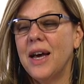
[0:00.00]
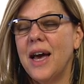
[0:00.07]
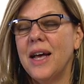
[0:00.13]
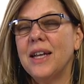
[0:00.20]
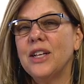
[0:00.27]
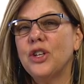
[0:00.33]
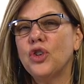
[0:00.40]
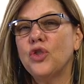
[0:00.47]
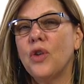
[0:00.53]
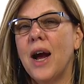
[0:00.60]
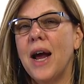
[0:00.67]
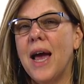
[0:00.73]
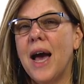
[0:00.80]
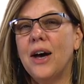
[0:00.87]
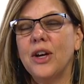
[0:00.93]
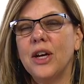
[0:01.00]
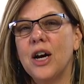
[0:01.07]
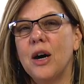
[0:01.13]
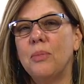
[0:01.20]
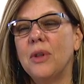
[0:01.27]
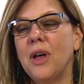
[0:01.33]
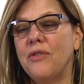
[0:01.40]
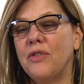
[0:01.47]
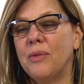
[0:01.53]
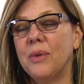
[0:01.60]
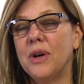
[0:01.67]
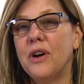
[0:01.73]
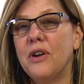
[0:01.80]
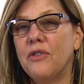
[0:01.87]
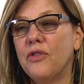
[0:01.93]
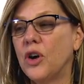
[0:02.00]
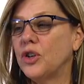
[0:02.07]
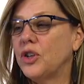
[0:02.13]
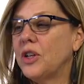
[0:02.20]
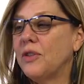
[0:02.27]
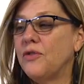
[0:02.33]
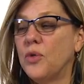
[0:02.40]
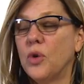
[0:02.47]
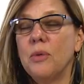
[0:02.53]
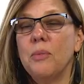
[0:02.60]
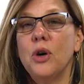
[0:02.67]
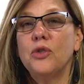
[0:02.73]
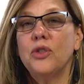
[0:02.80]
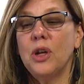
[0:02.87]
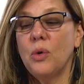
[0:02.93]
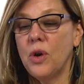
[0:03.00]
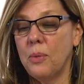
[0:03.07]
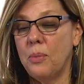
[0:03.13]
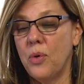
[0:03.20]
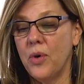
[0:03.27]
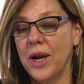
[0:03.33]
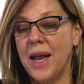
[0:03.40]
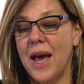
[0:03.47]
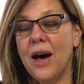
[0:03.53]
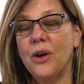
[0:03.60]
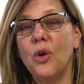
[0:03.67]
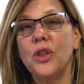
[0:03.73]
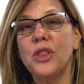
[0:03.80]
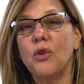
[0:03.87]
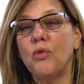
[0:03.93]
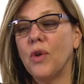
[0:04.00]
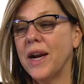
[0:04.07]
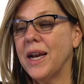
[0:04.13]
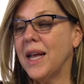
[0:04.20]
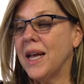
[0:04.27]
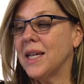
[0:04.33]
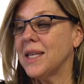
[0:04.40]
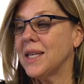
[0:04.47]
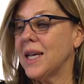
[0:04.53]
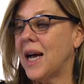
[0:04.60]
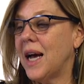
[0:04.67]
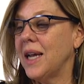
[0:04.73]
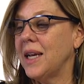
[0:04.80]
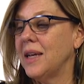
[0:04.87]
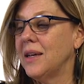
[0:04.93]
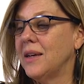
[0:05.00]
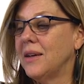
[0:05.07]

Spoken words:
and let's try out a couple of them. First and foremost, I want to point out on the right-hand side,